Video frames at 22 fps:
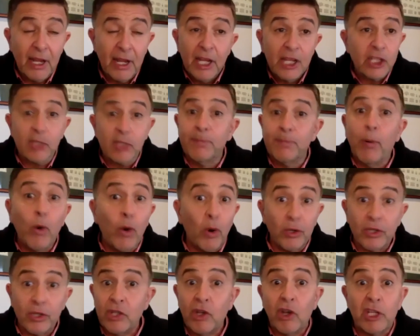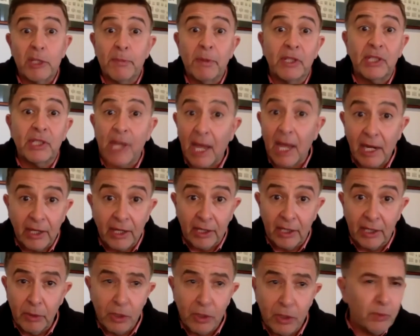Sports
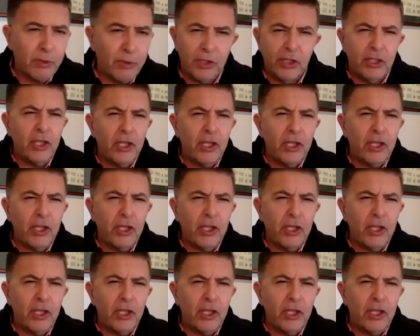hospitality, which was